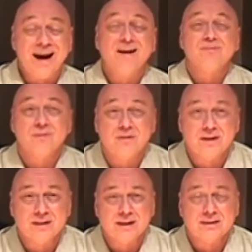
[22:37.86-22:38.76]
have to
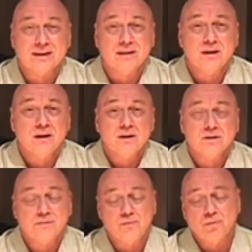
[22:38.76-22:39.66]
think like that, because
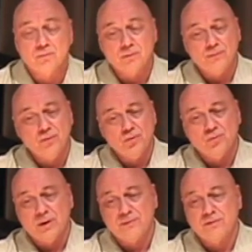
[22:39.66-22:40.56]
if you
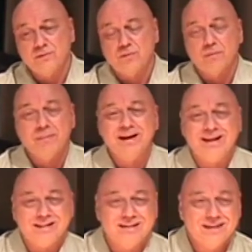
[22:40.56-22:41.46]
drift for a
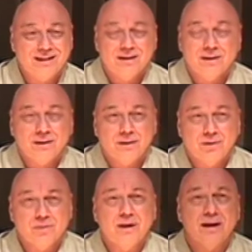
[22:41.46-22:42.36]
minute,
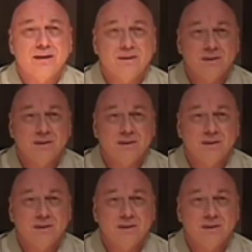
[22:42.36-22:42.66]
you're dead.